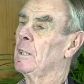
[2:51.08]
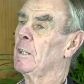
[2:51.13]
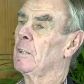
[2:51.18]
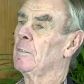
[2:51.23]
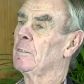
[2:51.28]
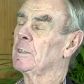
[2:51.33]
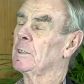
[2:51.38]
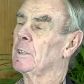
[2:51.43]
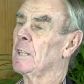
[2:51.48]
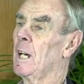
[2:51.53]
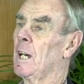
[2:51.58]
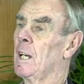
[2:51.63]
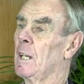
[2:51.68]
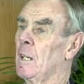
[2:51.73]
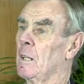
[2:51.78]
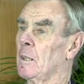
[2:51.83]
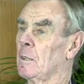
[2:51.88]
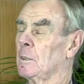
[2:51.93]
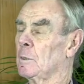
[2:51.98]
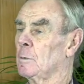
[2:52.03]
the sail
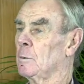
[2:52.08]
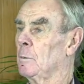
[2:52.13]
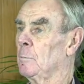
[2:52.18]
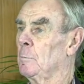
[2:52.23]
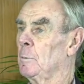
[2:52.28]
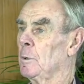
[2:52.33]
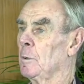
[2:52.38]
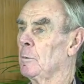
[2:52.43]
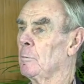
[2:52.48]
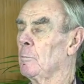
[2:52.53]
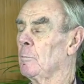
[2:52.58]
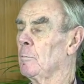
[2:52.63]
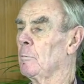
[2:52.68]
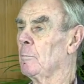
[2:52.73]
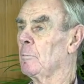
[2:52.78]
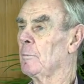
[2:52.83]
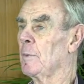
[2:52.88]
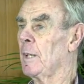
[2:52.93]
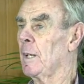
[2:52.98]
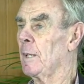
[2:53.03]
lockers were built
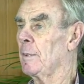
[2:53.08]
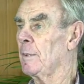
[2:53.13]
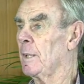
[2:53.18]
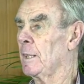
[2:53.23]
down